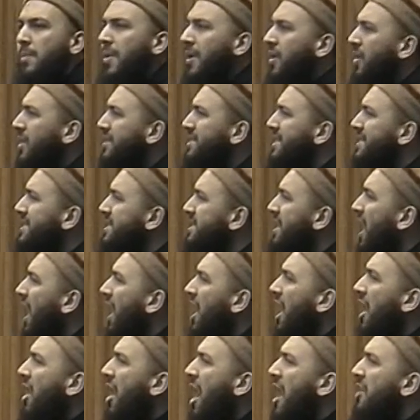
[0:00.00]
Because this is
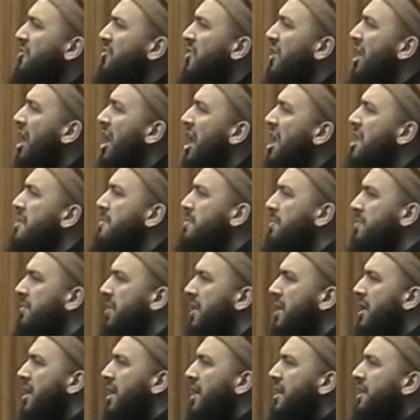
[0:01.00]
halaqatul ilm.
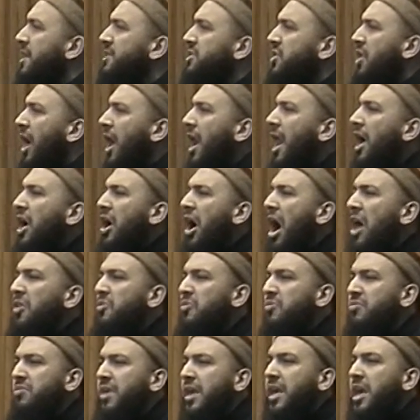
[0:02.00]
This is
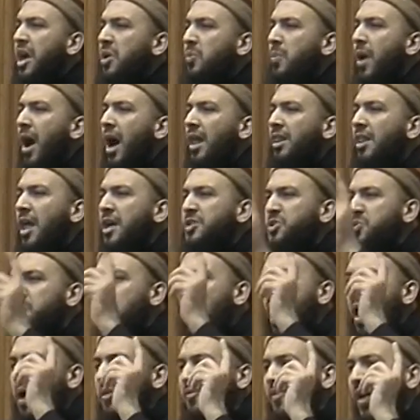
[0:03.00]
halaqatul dhikr where Allah
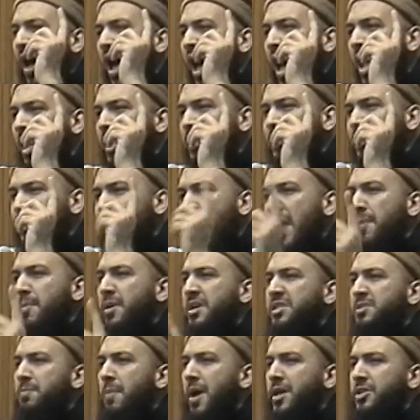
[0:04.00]
subhanahu wa ta'ala's
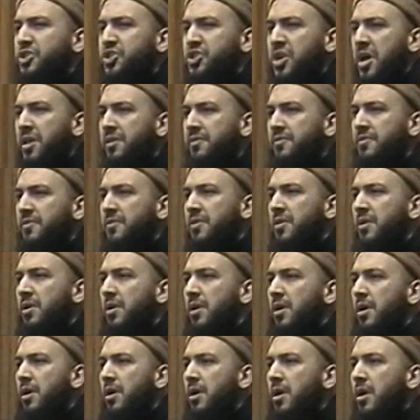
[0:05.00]
name is mentioned.
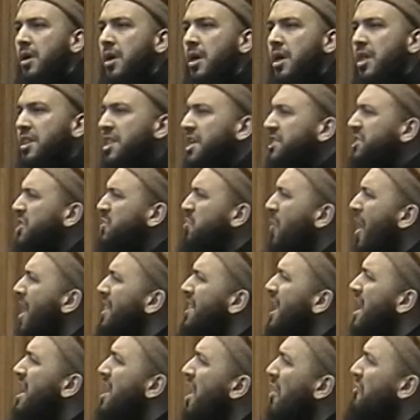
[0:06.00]
This is
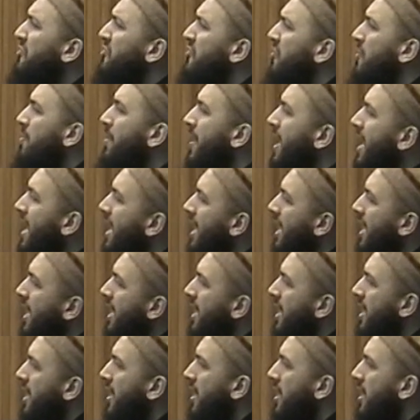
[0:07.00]
where they love to be.